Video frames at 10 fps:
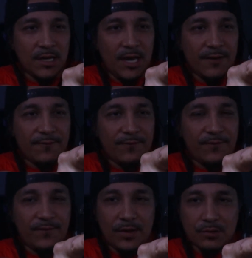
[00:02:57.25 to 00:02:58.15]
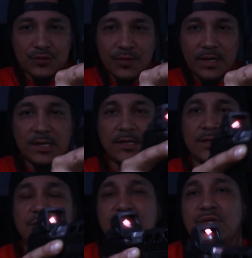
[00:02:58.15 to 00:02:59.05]
It feels really
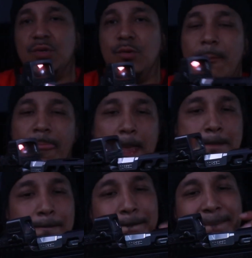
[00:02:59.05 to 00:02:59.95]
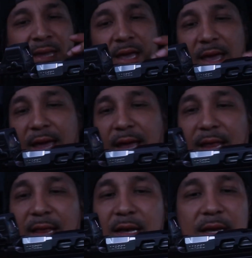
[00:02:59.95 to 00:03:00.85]
good to shoot.
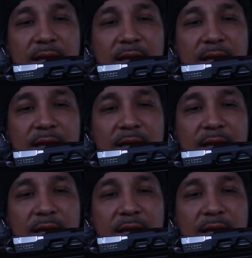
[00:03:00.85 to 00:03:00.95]
And